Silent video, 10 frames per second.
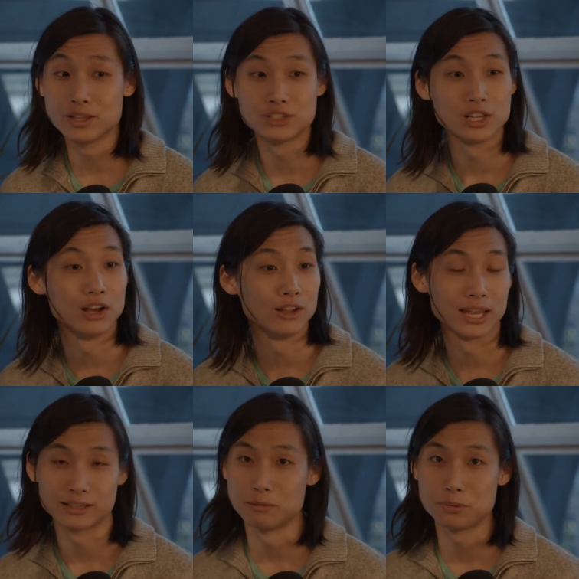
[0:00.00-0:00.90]
so
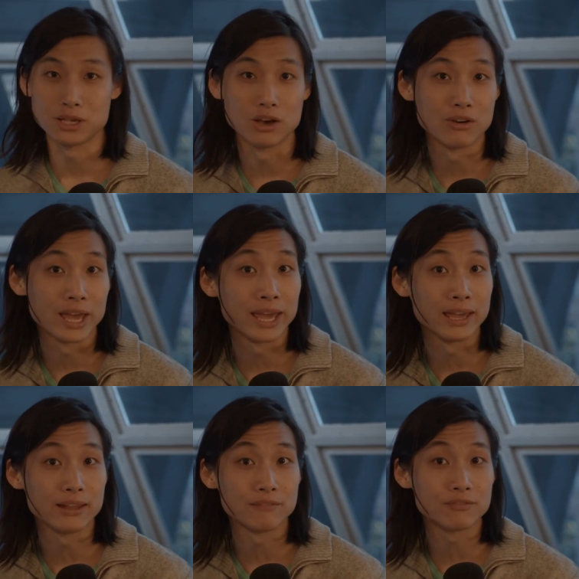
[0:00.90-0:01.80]
like the P O
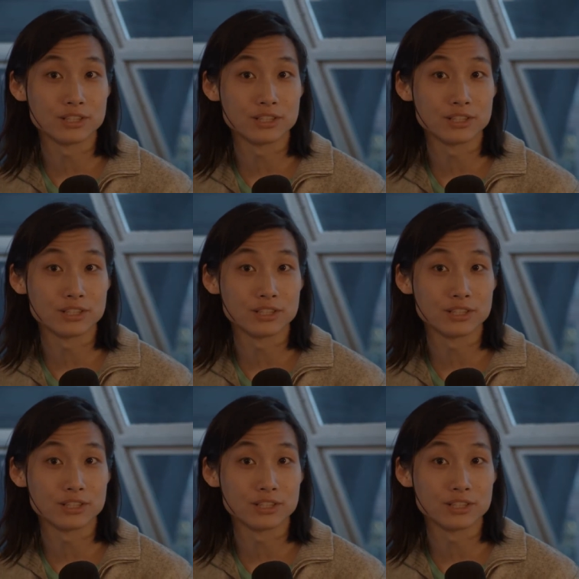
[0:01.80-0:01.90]
A